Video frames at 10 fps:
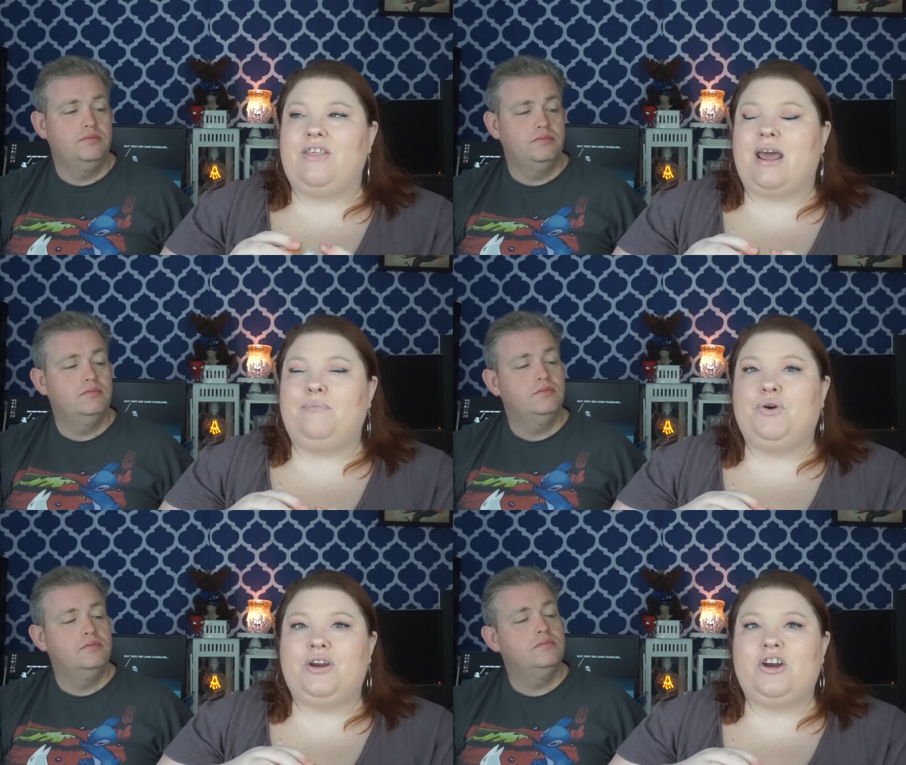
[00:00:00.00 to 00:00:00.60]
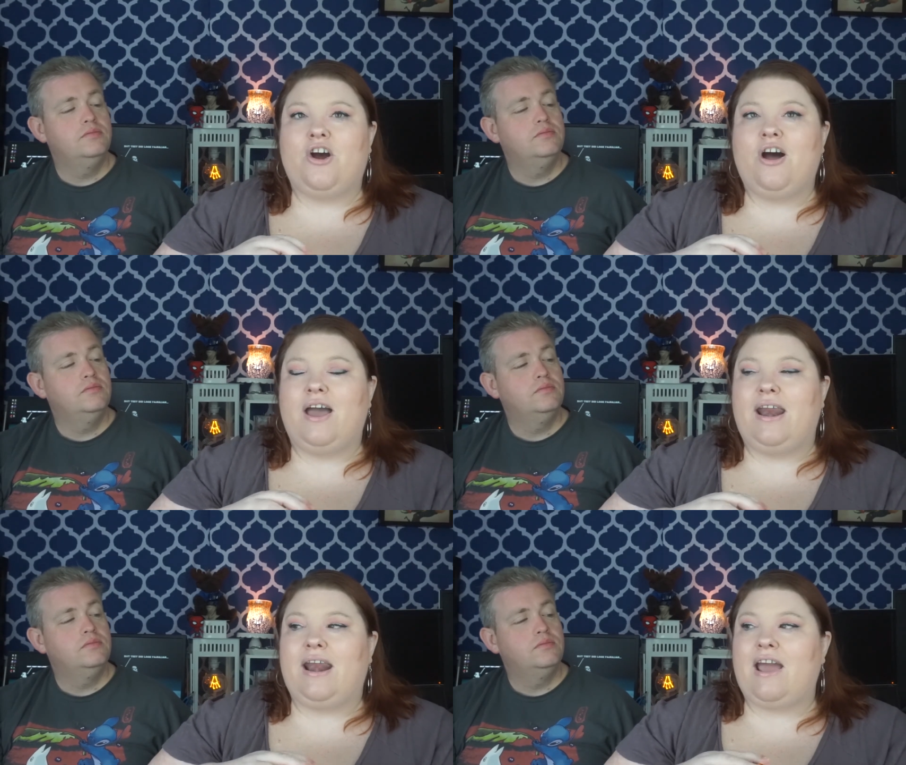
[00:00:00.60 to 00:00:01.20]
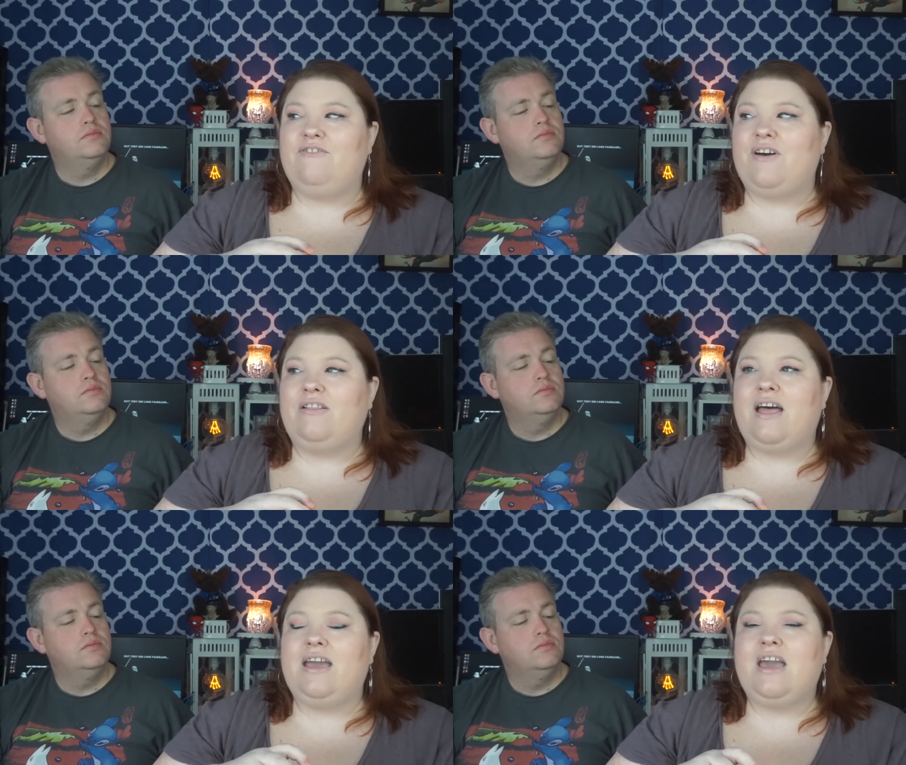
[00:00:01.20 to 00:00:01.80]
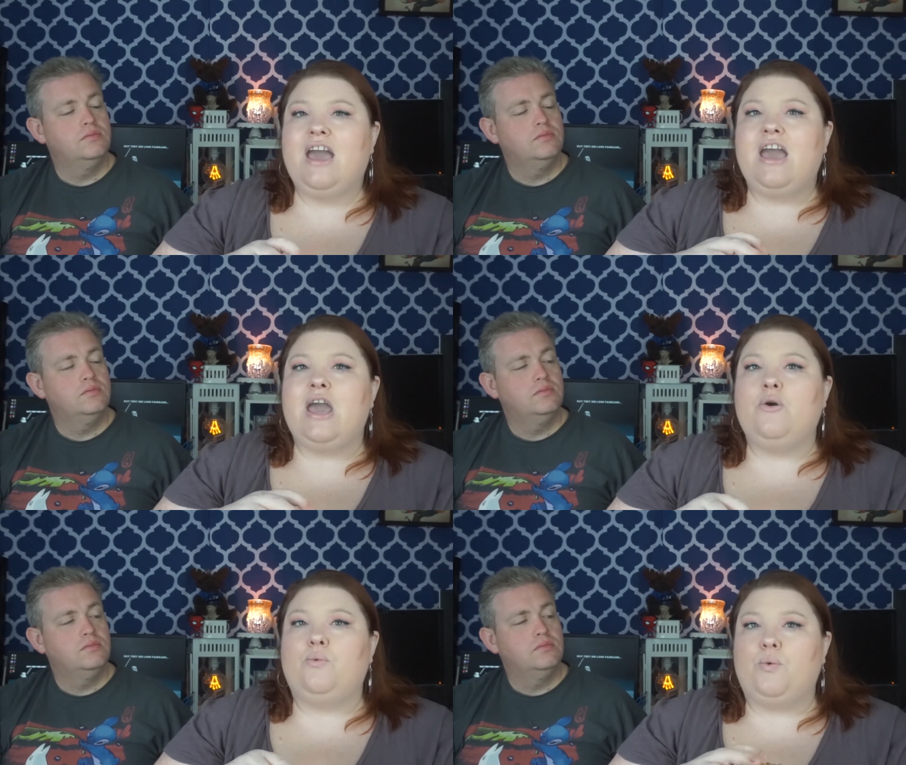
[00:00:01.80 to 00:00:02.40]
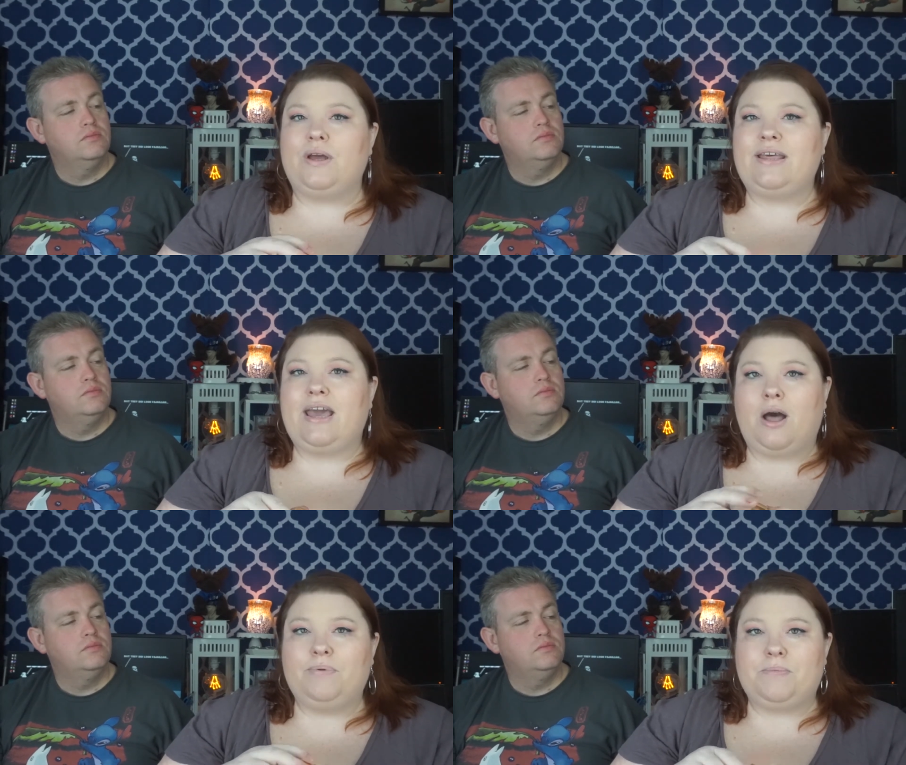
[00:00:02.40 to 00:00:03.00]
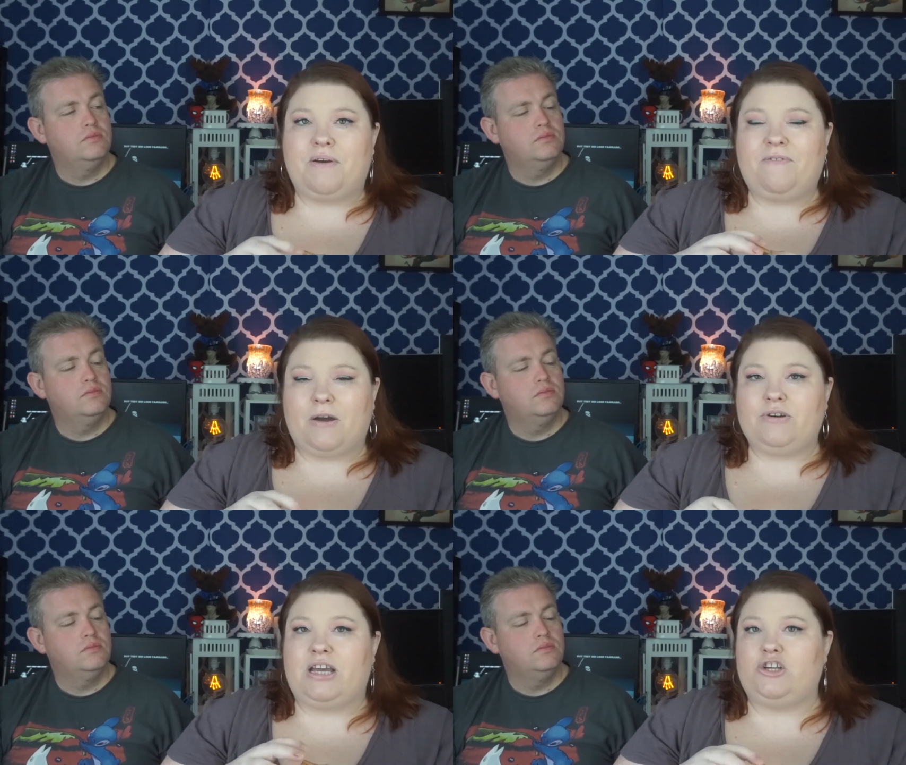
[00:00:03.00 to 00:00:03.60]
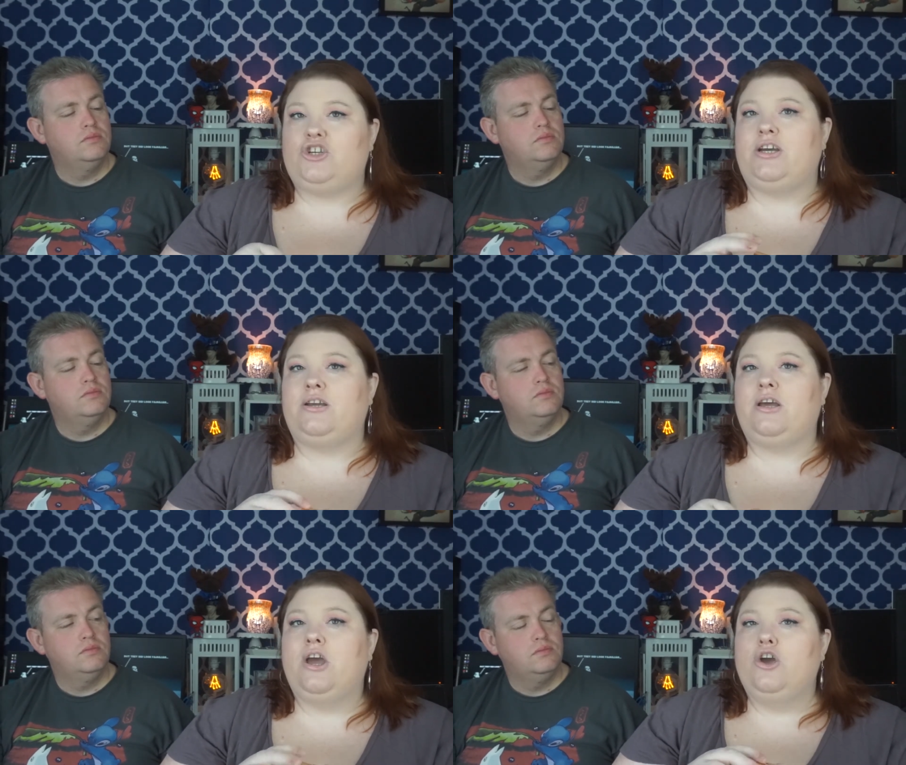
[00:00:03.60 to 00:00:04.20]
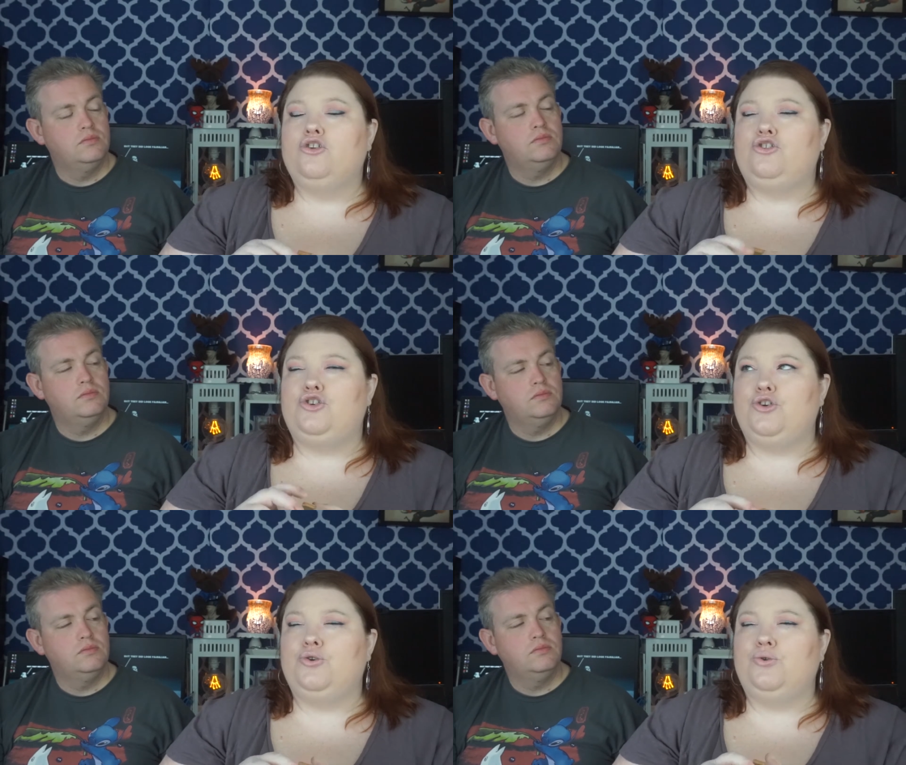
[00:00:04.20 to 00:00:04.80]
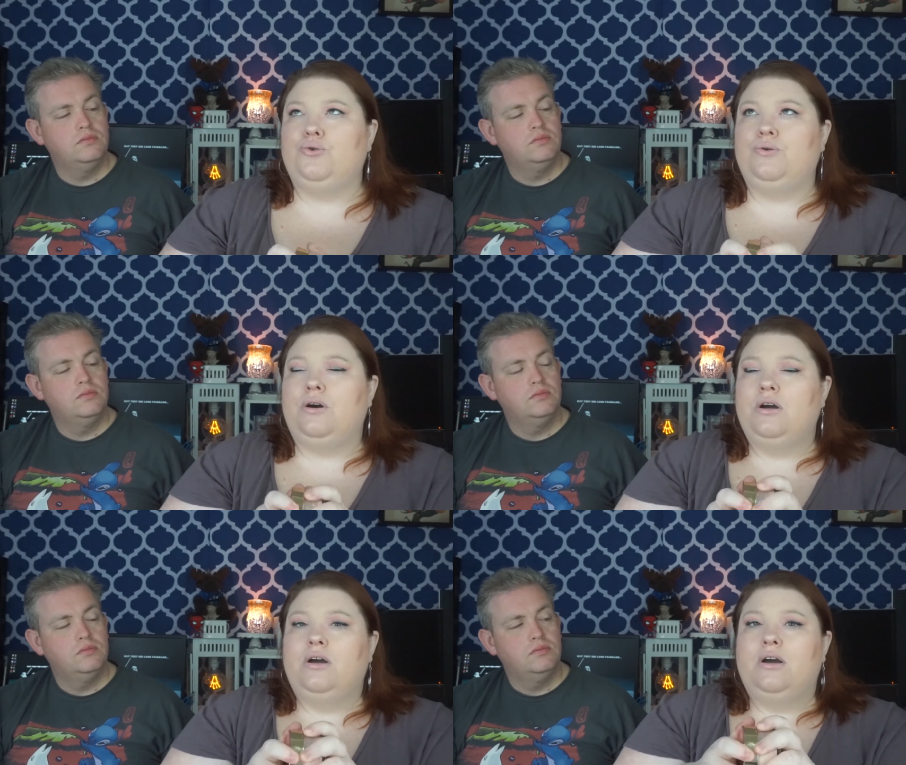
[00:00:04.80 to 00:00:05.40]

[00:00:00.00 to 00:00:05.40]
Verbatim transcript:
Speaker 1: then I put it on, and I felt like it really helped my foundation to